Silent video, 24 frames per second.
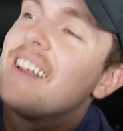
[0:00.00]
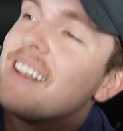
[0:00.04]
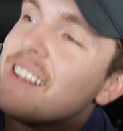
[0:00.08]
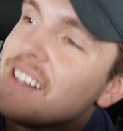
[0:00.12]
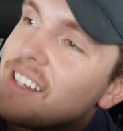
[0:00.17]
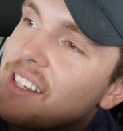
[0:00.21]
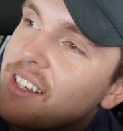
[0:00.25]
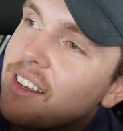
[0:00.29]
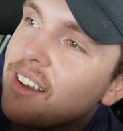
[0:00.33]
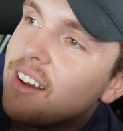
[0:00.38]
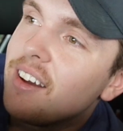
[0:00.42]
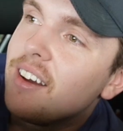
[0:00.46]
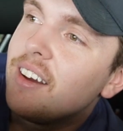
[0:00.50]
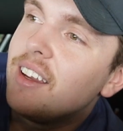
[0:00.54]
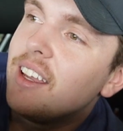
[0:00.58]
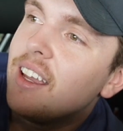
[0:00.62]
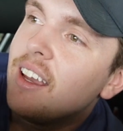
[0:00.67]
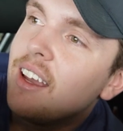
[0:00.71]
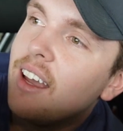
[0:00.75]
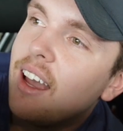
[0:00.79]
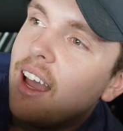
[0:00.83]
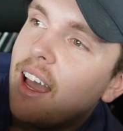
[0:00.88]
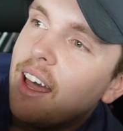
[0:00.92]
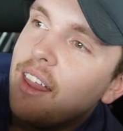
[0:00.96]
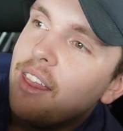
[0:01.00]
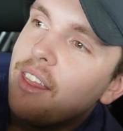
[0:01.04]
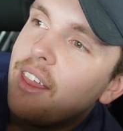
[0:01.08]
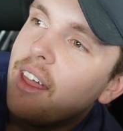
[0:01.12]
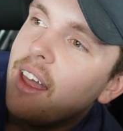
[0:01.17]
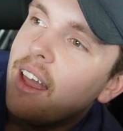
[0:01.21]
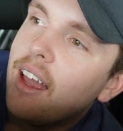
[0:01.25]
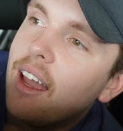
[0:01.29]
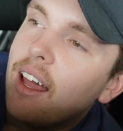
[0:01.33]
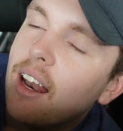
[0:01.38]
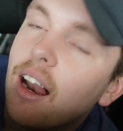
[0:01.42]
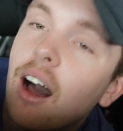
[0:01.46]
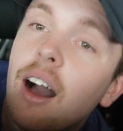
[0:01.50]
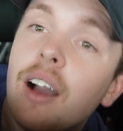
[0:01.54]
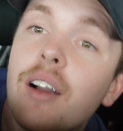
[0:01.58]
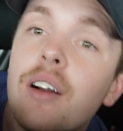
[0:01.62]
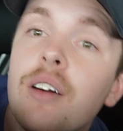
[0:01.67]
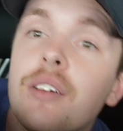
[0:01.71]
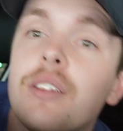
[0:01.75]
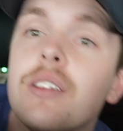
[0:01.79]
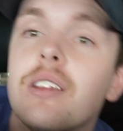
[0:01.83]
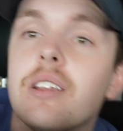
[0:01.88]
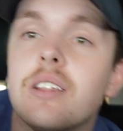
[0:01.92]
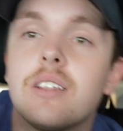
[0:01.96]
So yeah, and then I
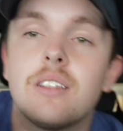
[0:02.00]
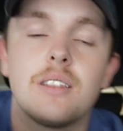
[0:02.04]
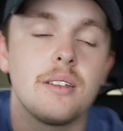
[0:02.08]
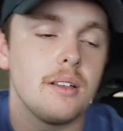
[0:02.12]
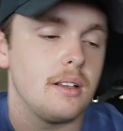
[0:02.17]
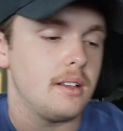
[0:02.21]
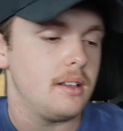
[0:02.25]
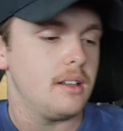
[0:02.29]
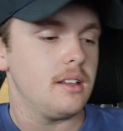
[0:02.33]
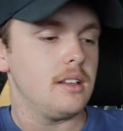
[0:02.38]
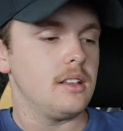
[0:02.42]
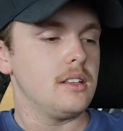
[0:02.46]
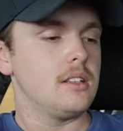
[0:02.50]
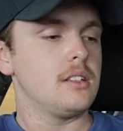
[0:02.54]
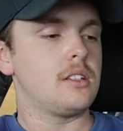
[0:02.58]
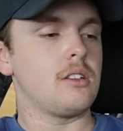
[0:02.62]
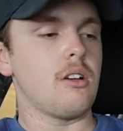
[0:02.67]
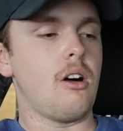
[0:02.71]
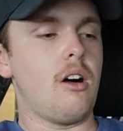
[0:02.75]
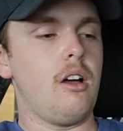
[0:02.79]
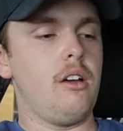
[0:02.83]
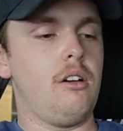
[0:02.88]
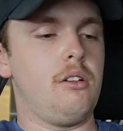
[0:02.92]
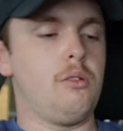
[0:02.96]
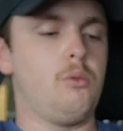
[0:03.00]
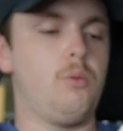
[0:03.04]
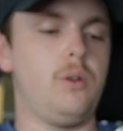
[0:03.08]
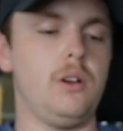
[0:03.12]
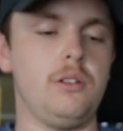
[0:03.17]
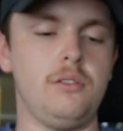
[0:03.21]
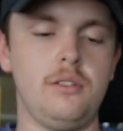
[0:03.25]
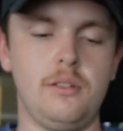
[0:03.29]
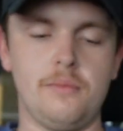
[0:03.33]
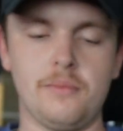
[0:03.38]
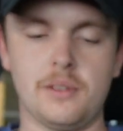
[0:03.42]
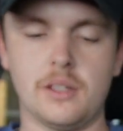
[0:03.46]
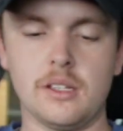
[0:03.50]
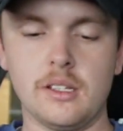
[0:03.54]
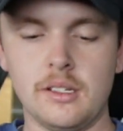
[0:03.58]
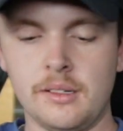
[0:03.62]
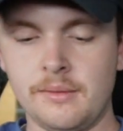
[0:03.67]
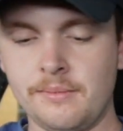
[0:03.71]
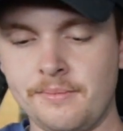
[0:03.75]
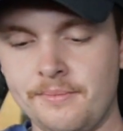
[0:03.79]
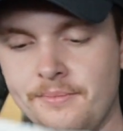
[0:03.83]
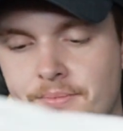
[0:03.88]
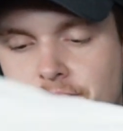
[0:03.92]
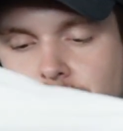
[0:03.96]
got this Zion Williamson